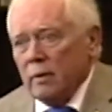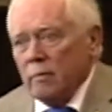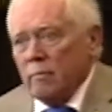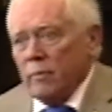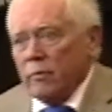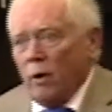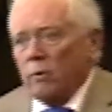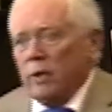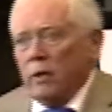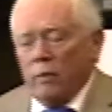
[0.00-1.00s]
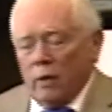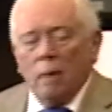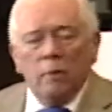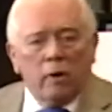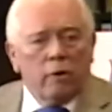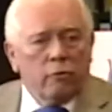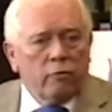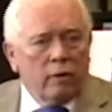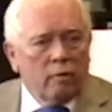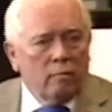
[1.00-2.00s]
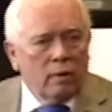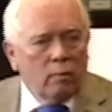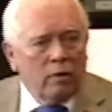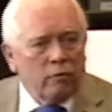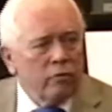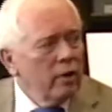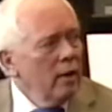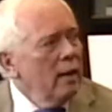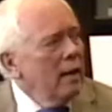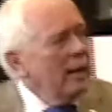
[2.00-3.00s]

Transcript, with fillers: the, the salt and the chemical industry in oh, West Virginia. Wow.